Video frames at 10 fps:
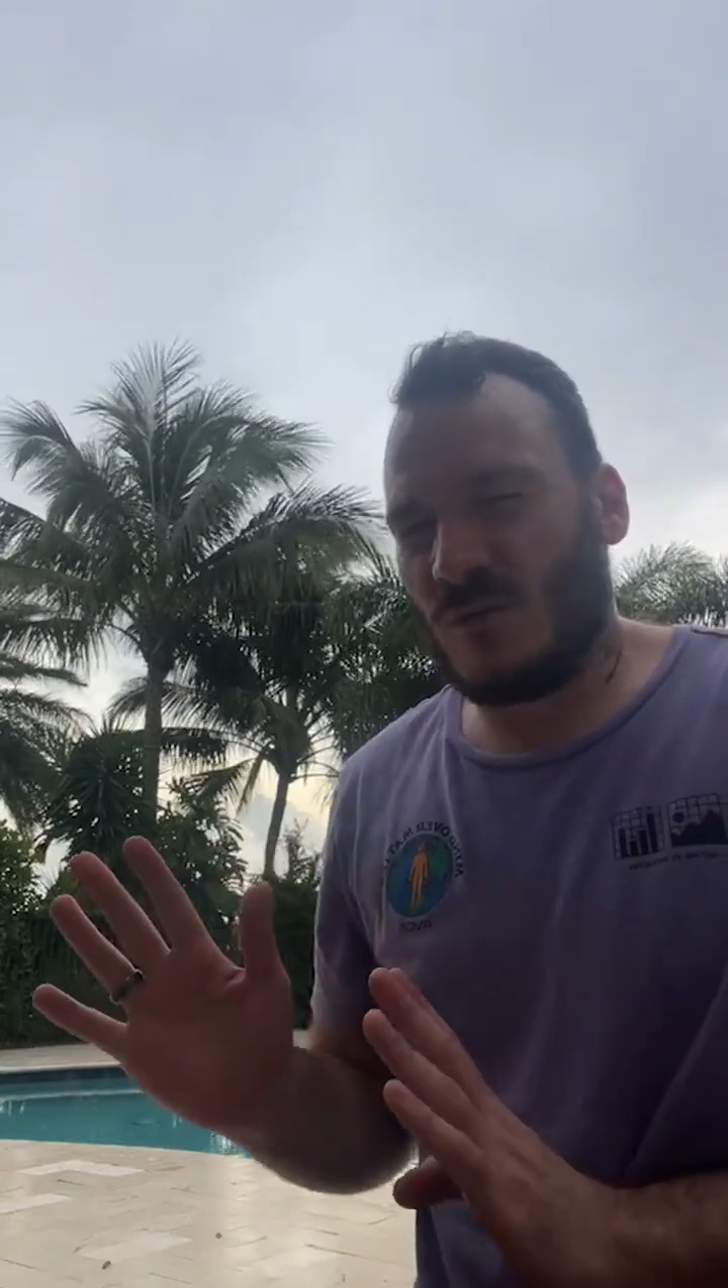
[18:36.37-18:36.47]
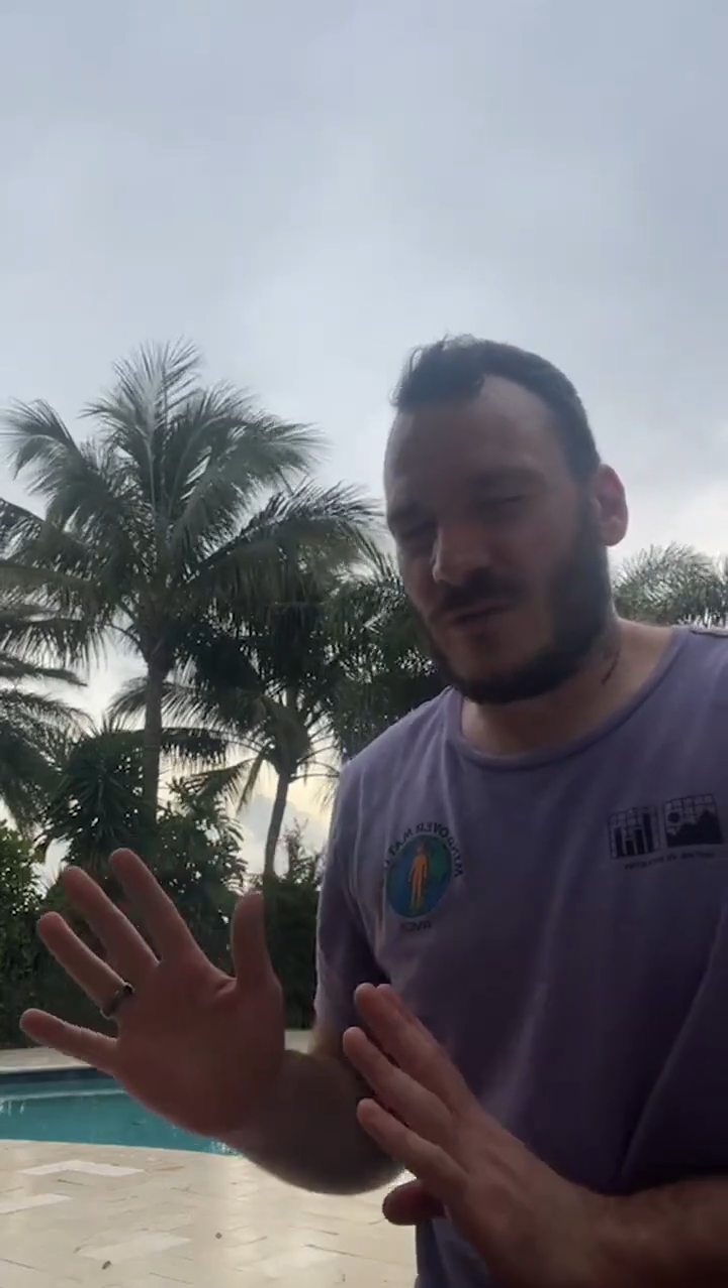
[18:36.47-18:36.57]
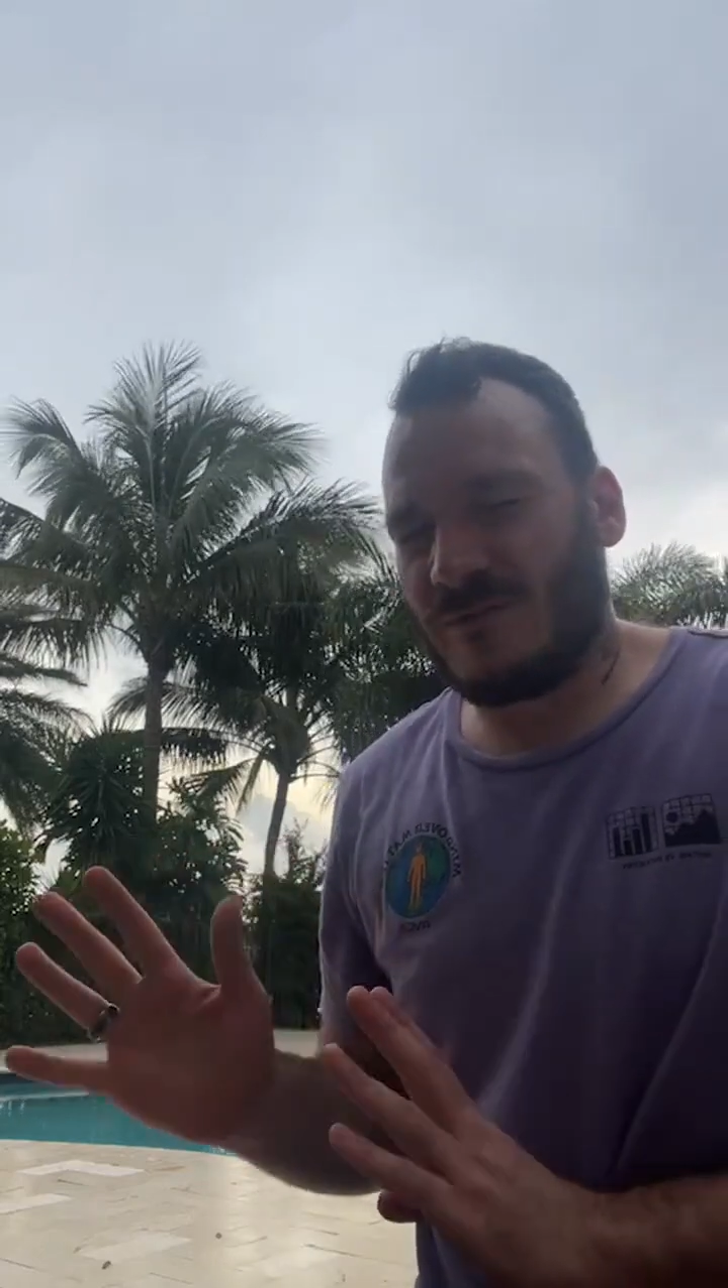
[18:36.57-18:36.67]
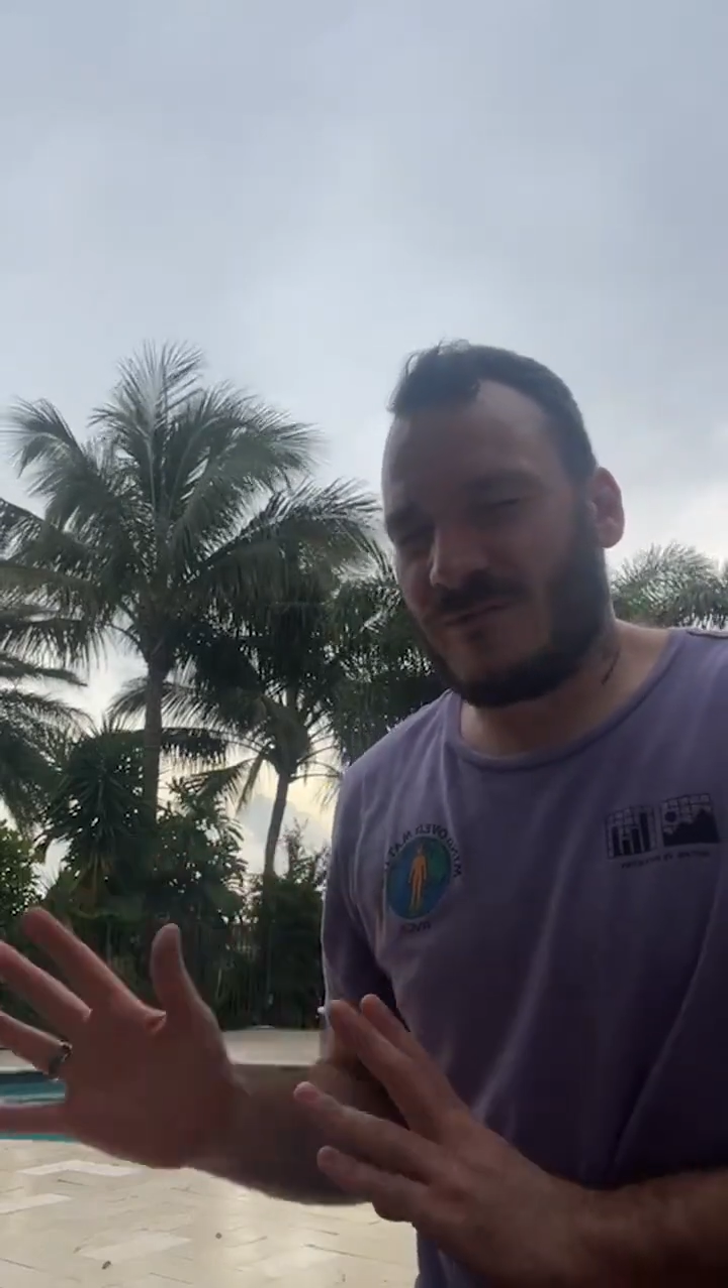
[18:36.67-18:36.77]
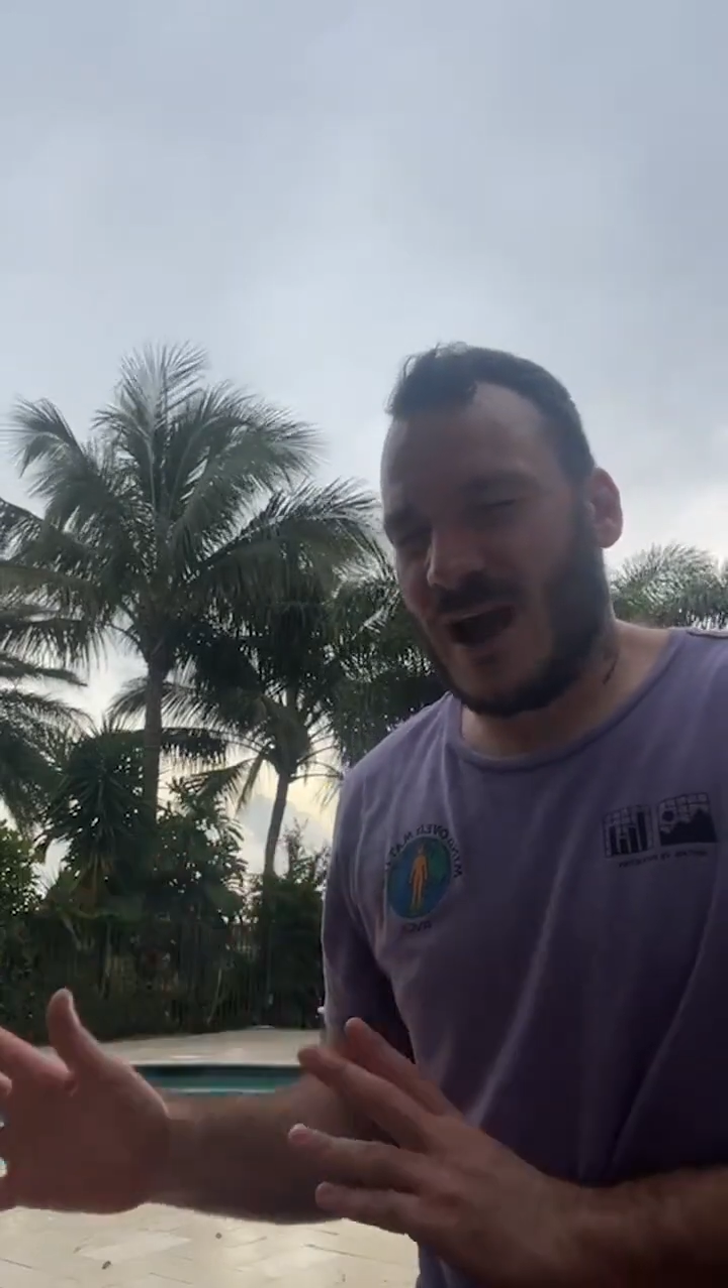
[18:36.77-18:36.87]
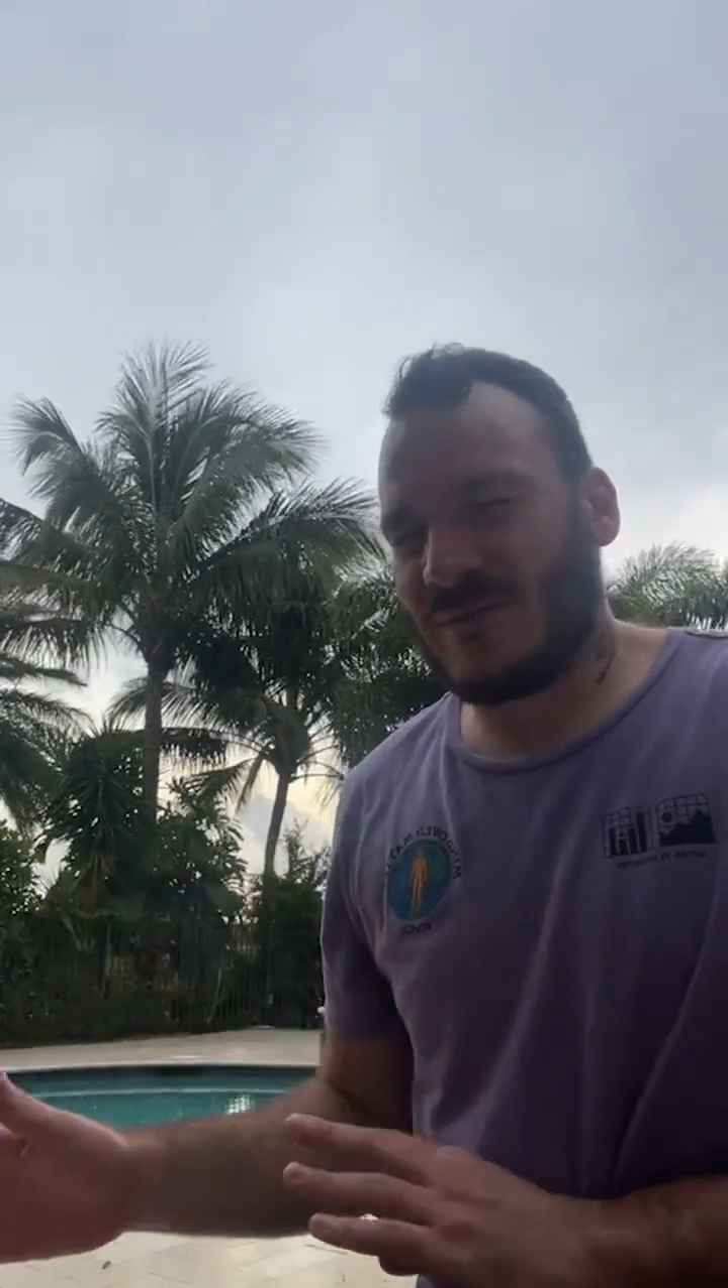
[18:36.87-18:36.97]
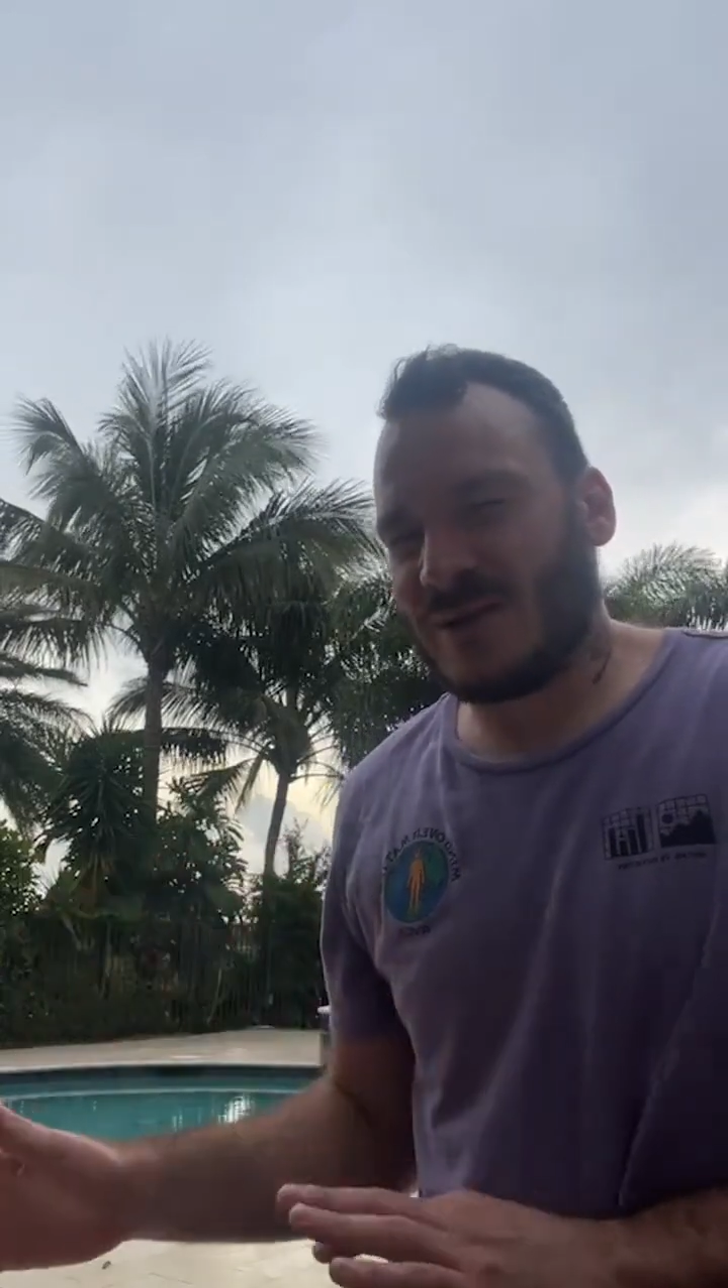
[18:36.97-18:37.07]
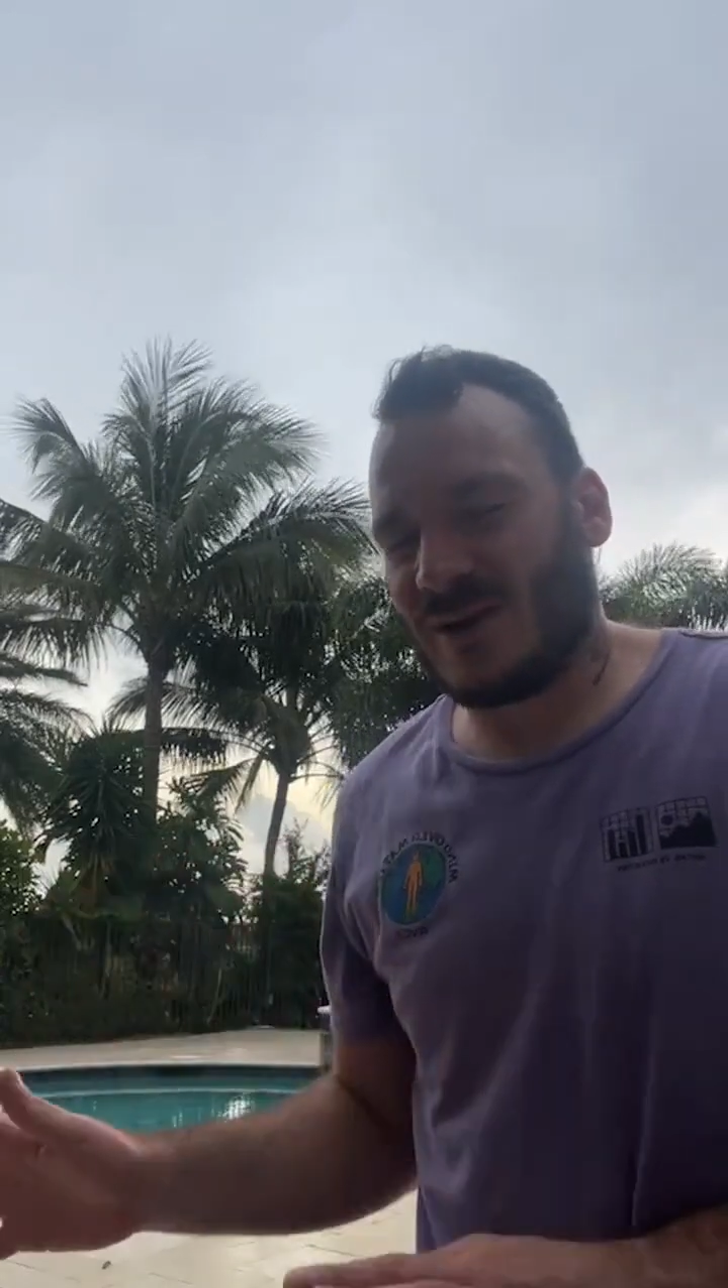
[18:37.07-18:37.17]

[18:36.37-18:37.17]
over the fiery